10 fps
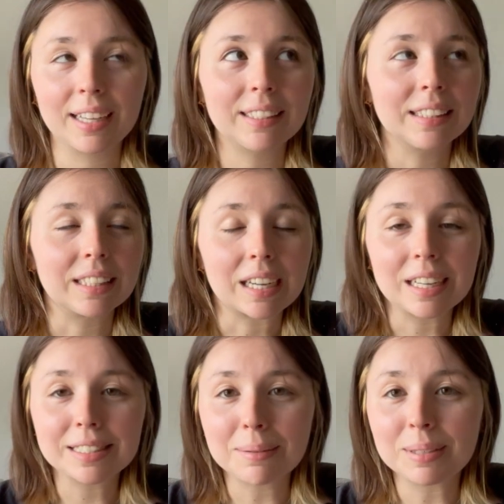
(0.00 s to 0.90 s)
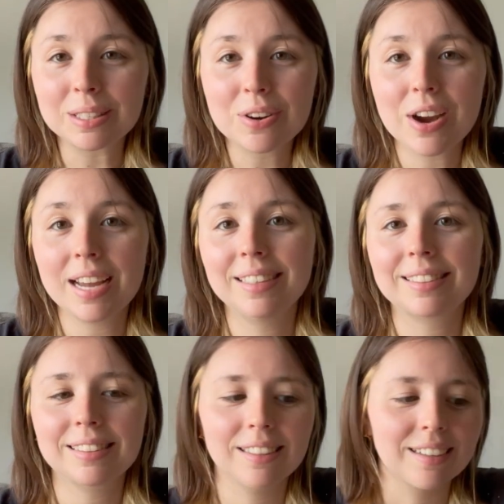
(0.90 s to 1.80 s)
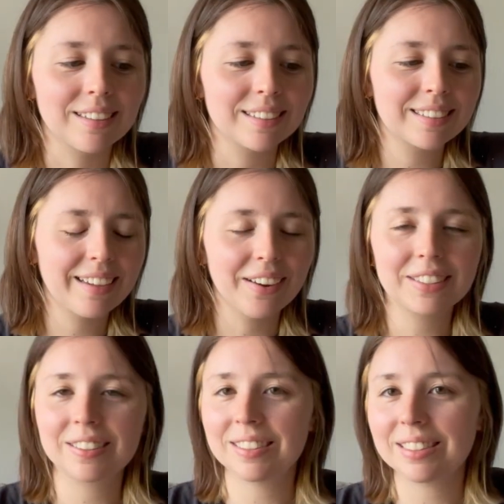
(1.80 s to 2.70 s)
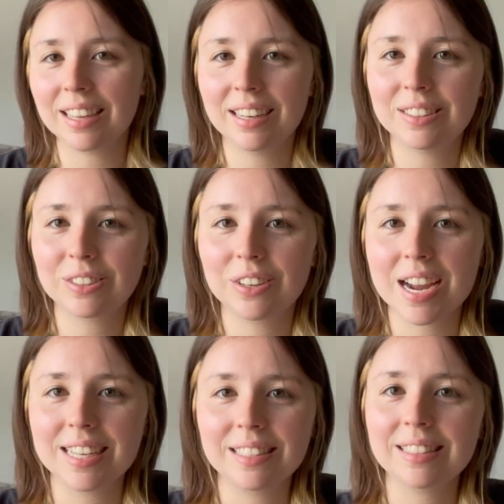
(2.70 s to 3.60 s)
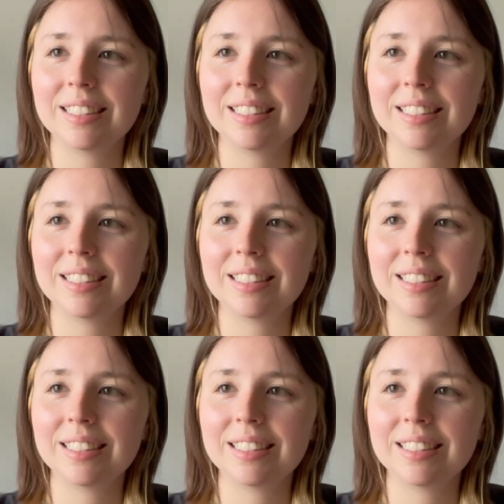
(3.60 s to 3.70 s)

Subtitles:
I think the concept is great, the character design is great,